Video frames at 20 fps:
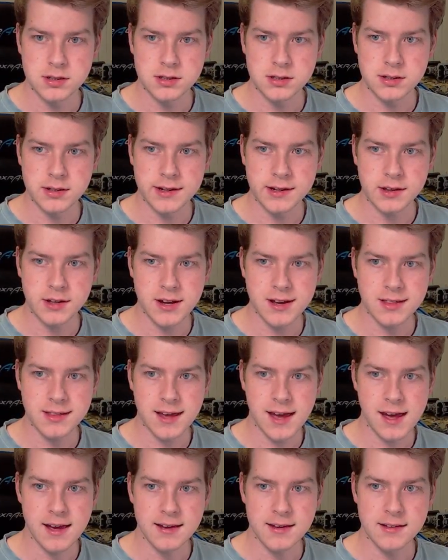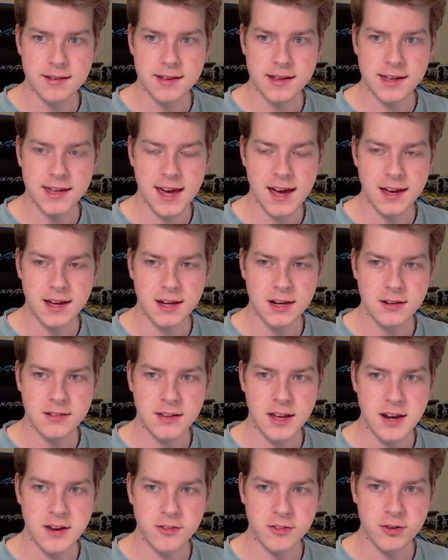Like, look at that. Like, yeah,
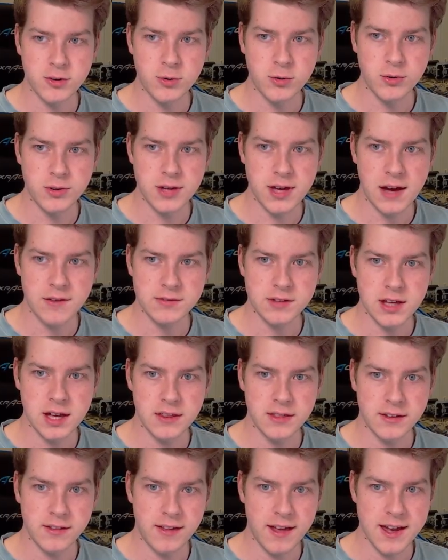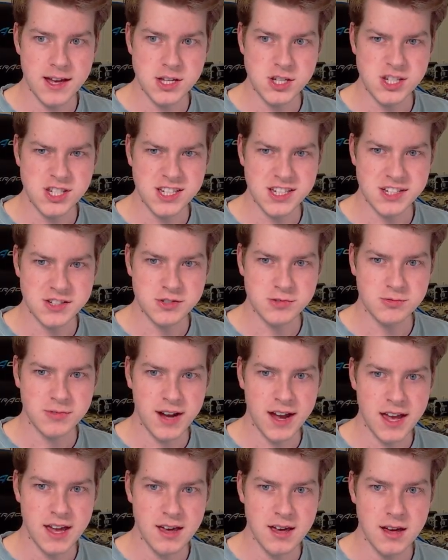Giratina's cool and you have to hit the light just
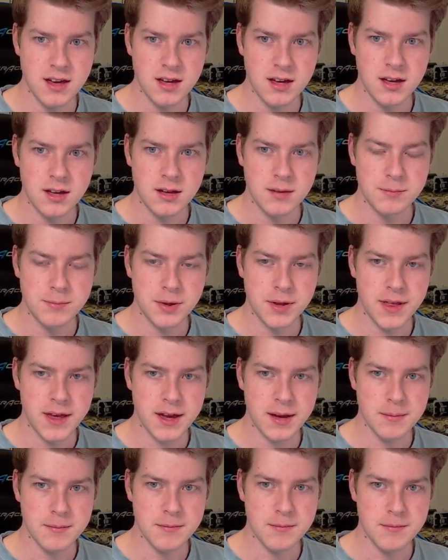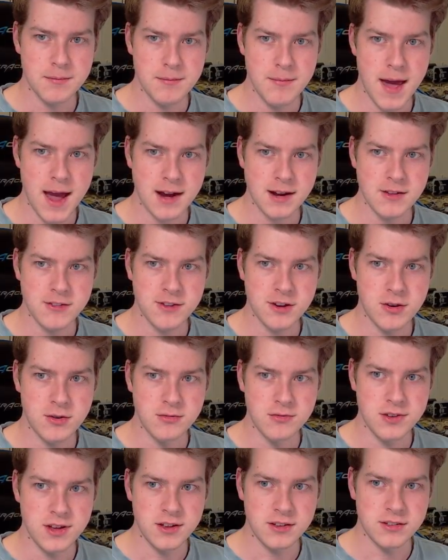right. But like, Magnezone
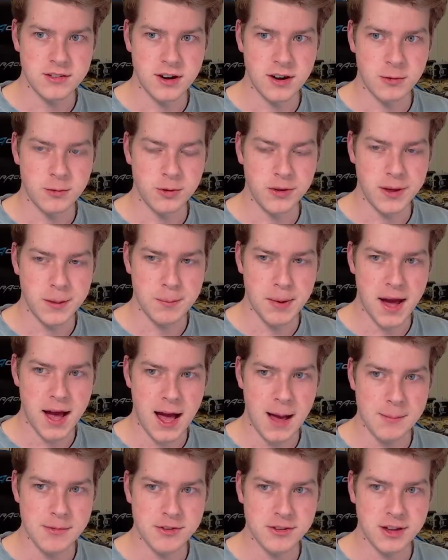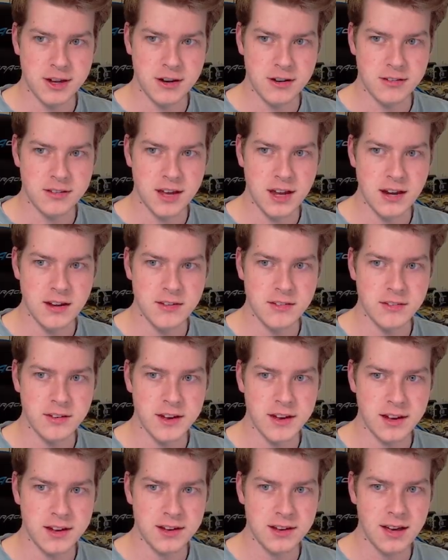V-Star really pops. Giratina's
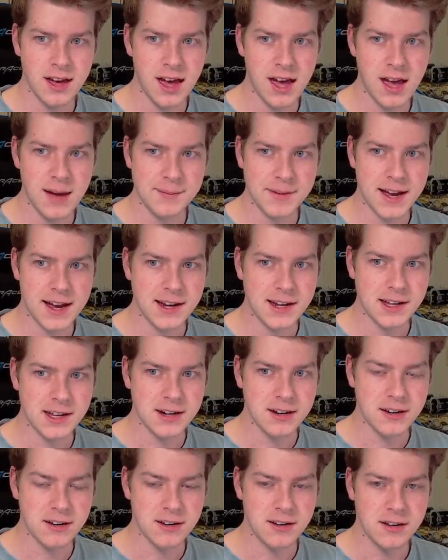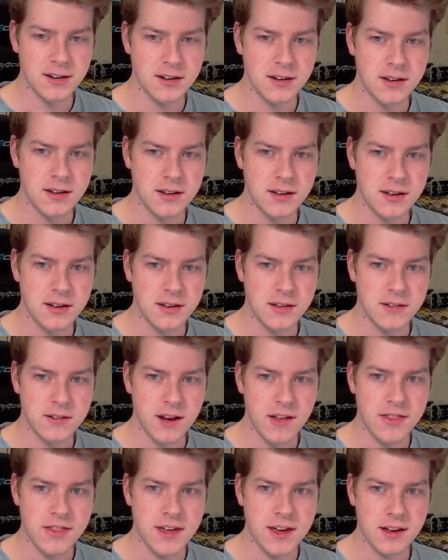like, hey, I'm kind of here. So
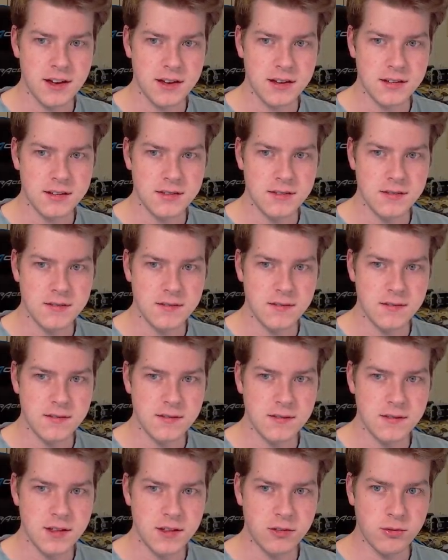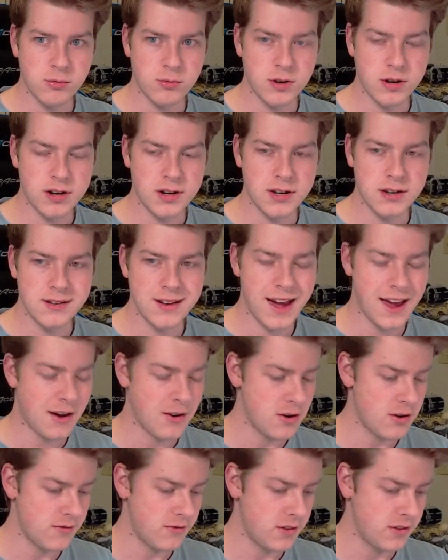I think This one, I don't
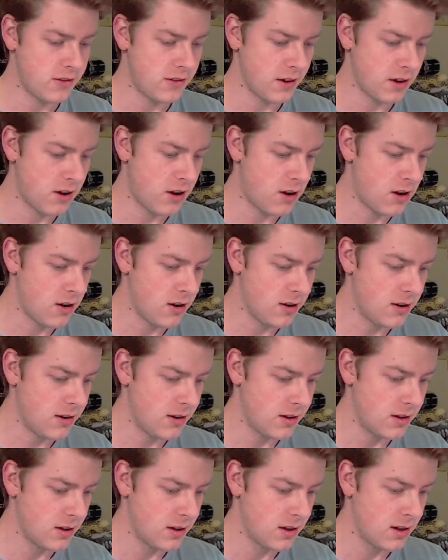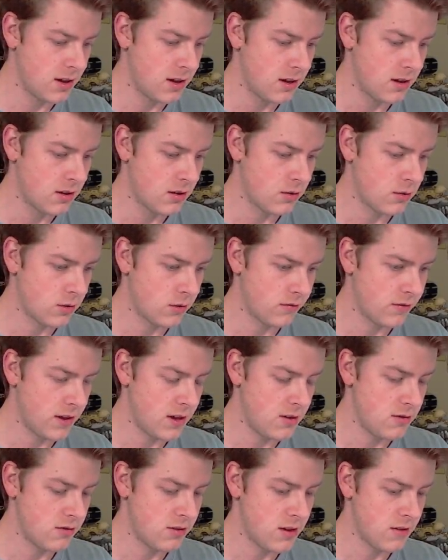know if it's the card or if they
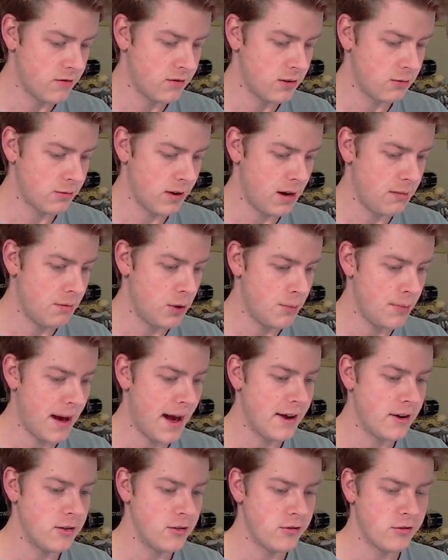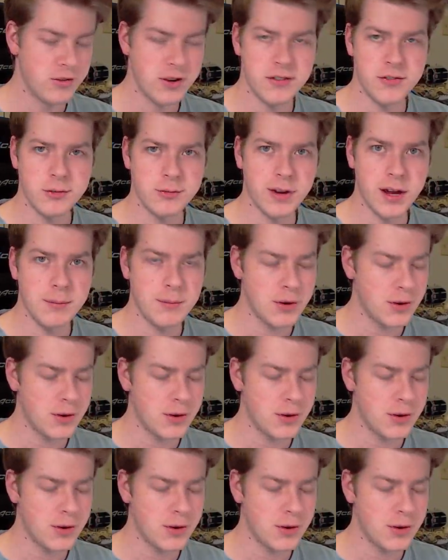use different rainbow patterns for different rainbow